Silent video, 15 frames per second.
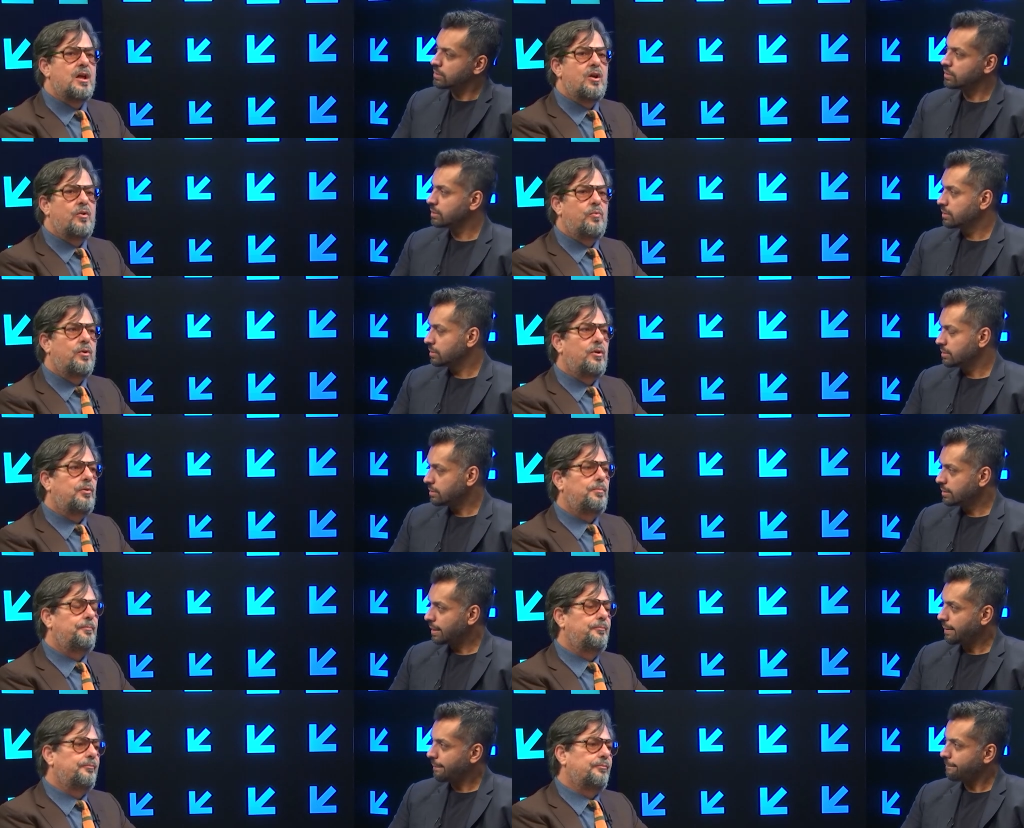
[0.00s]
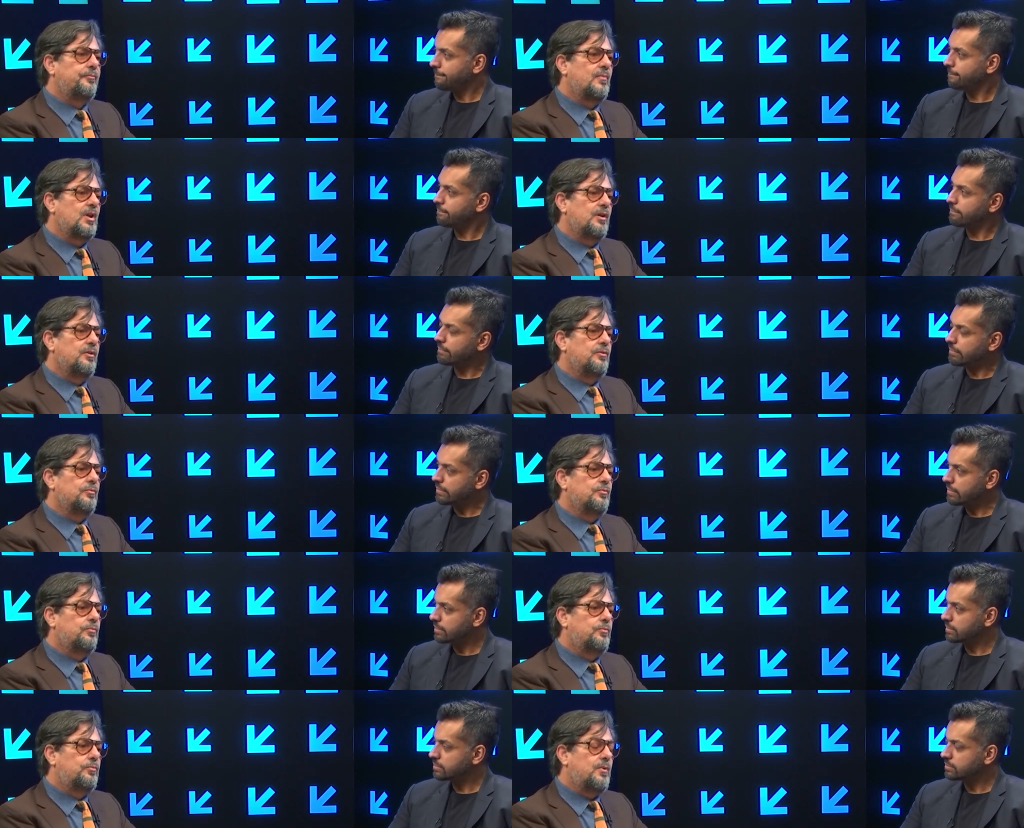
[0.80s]
Speaker 1: Well,
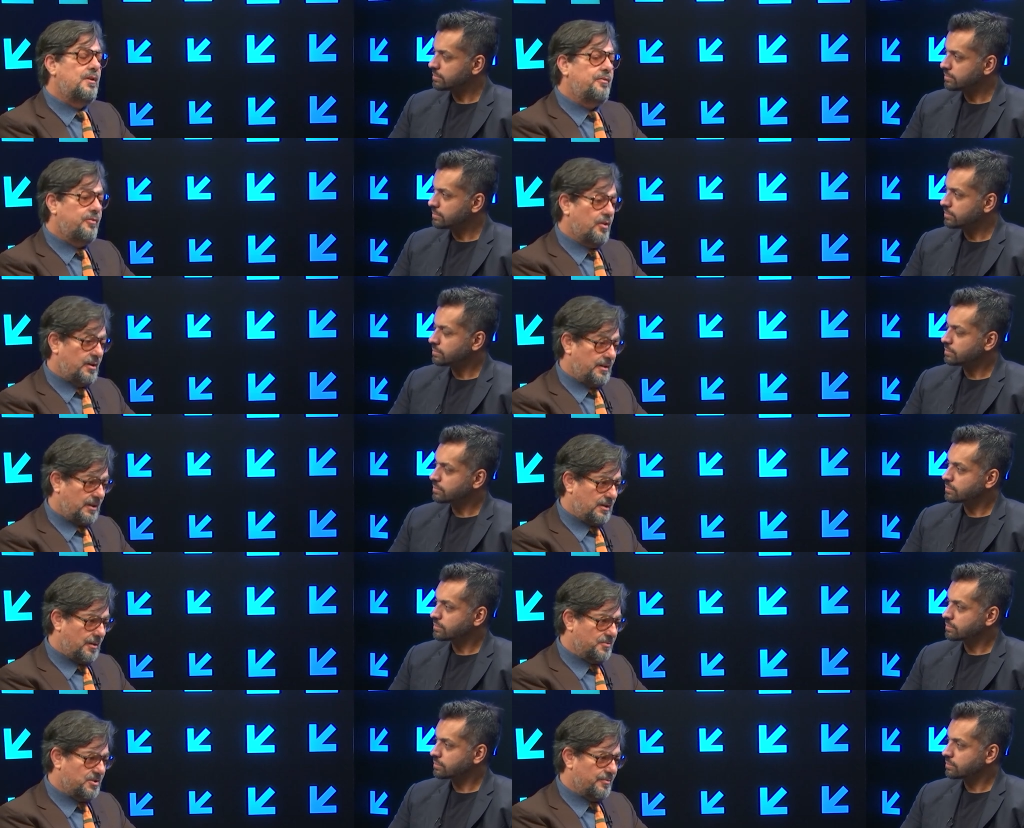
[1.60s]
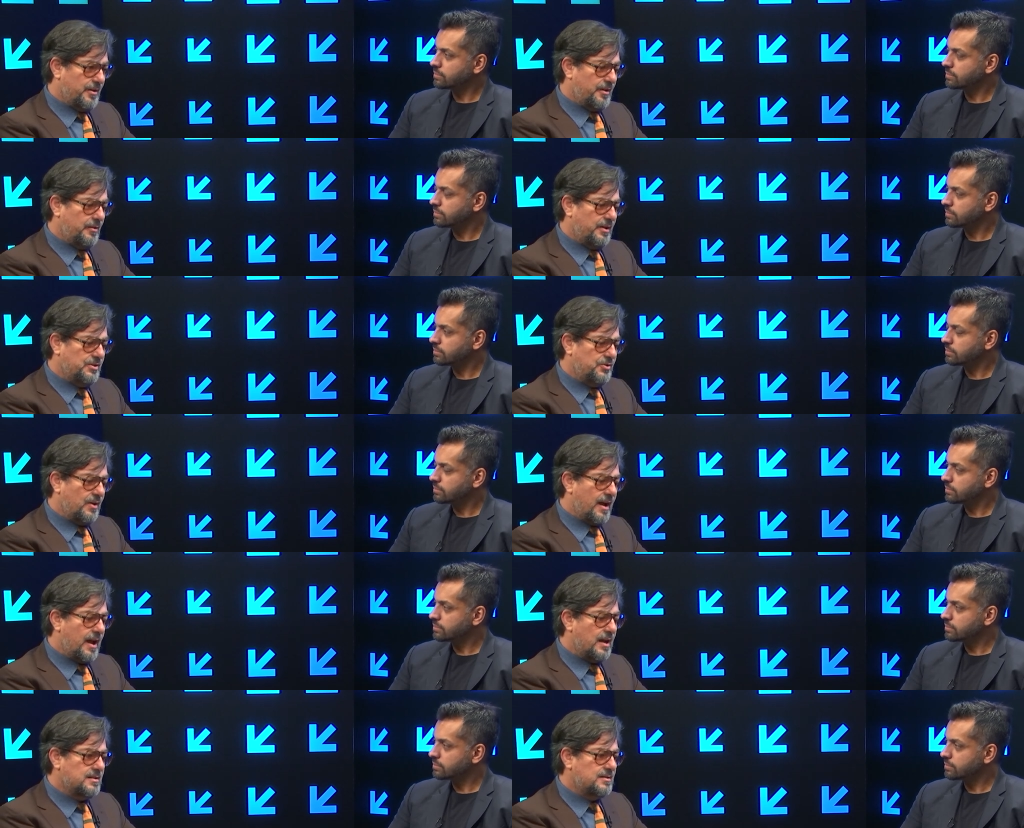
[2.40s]
one thought that comes to mind as you
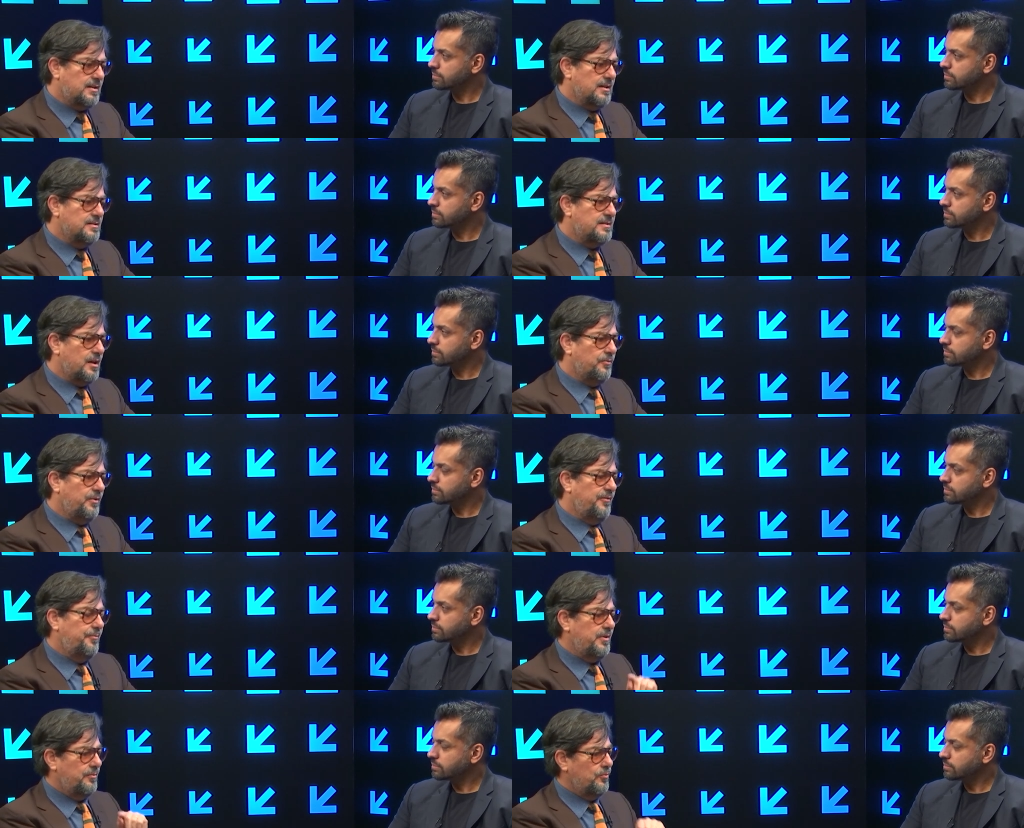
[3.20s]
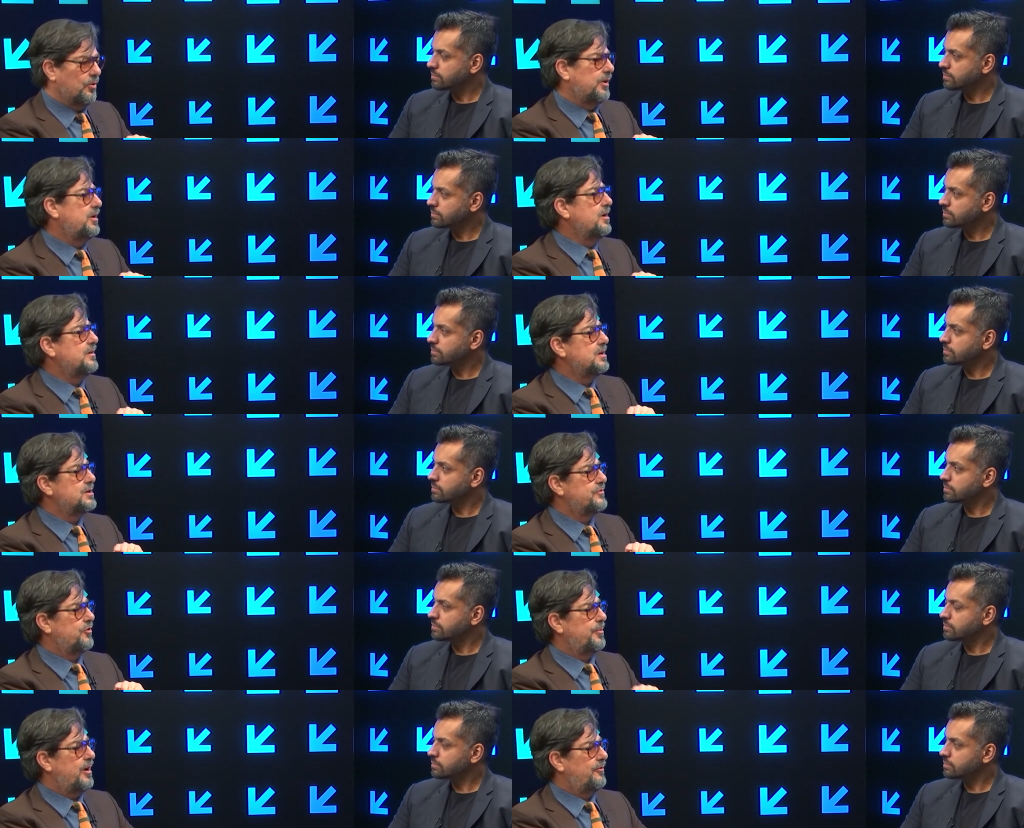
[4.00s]
ask is that we've been working on this
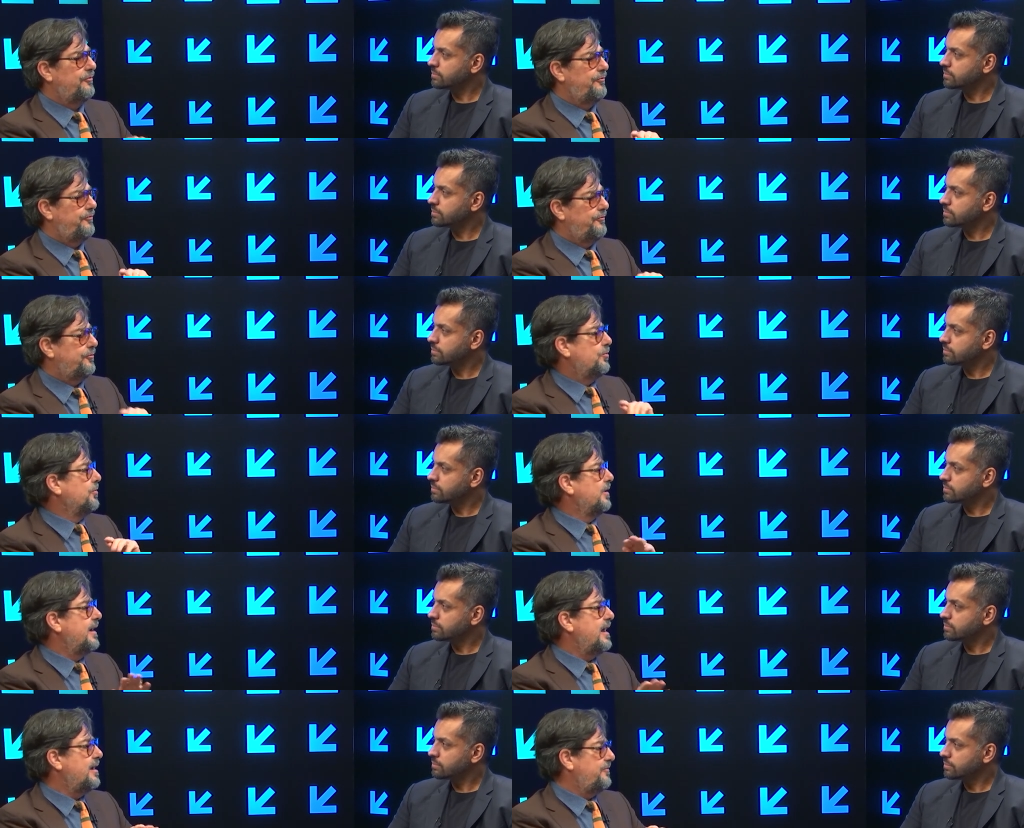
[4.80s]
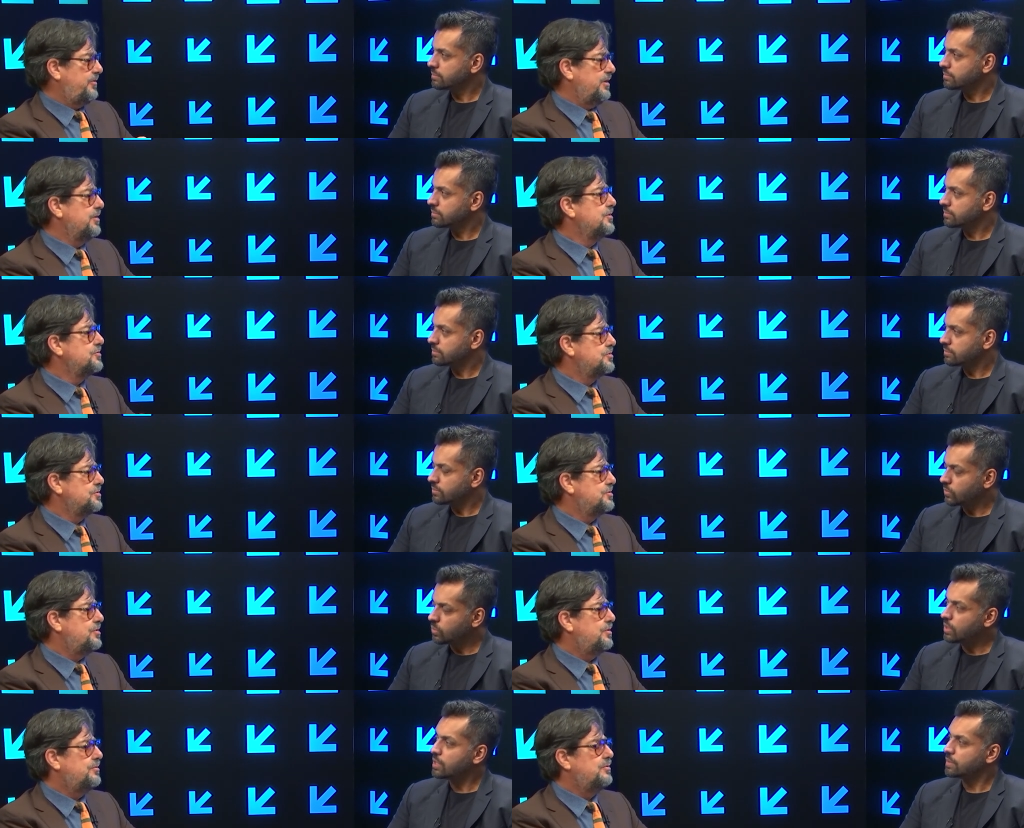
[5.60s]
for about four and a half years or
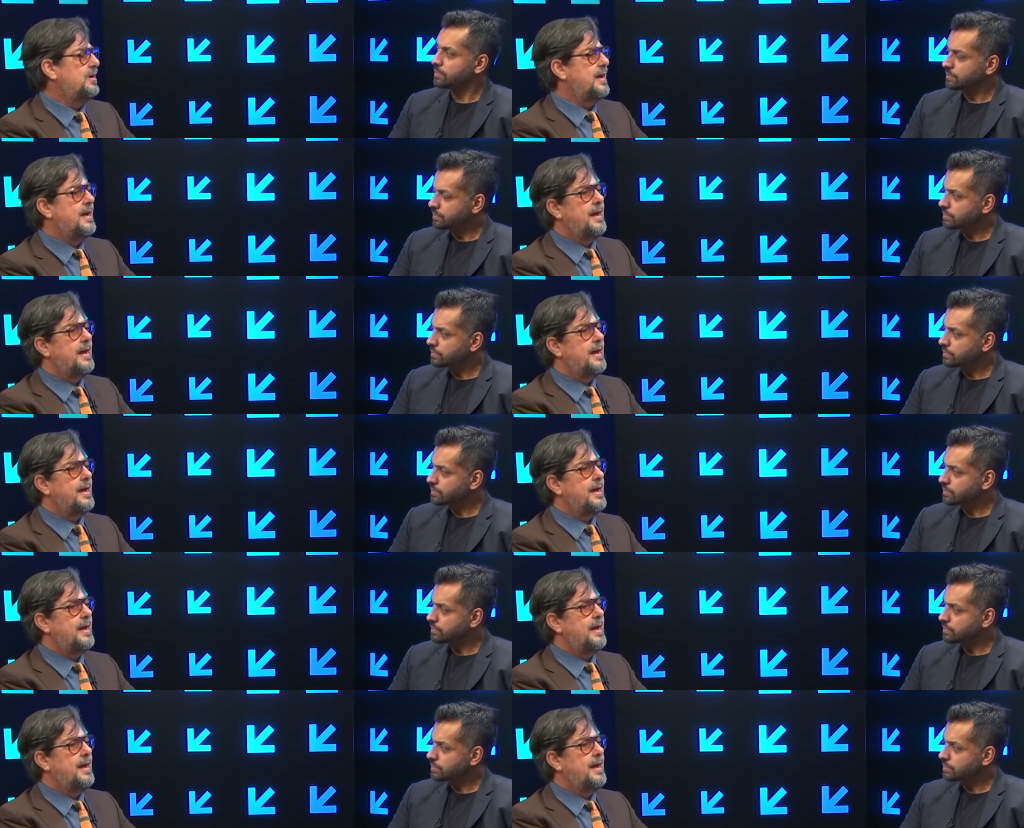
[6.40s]
so. Wow.